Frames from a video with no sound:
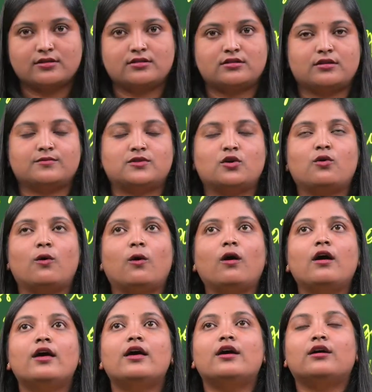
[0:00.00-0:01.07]
So
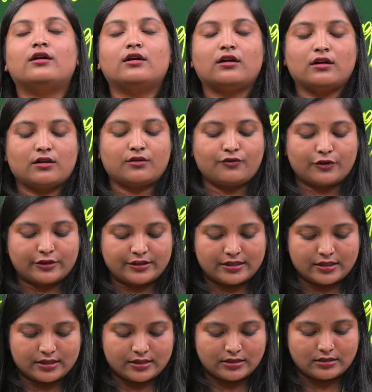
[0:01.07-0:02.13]
for this
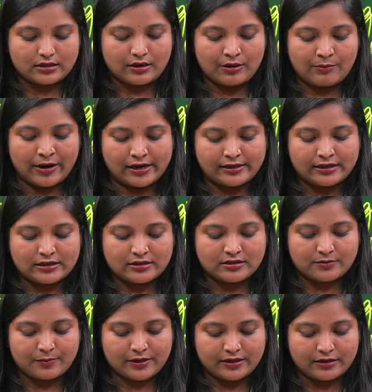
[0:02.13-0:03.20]

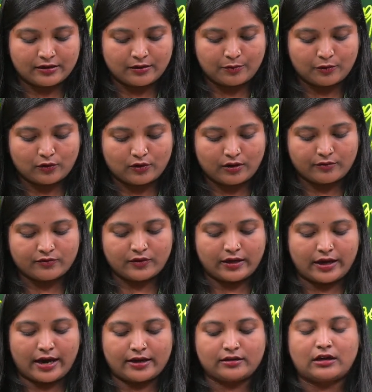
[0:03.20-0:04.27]
multidisciplinary programs, we can
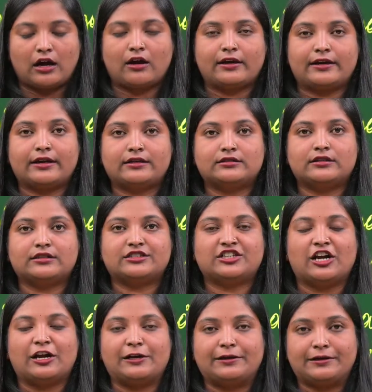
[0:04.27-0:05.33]
conduct the
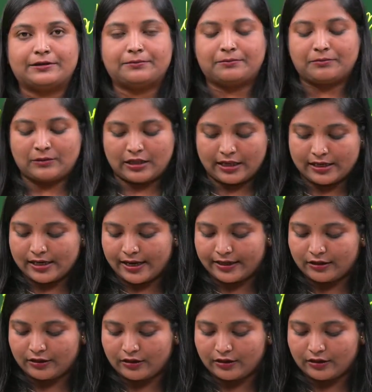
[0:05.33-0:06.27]
shelter like in a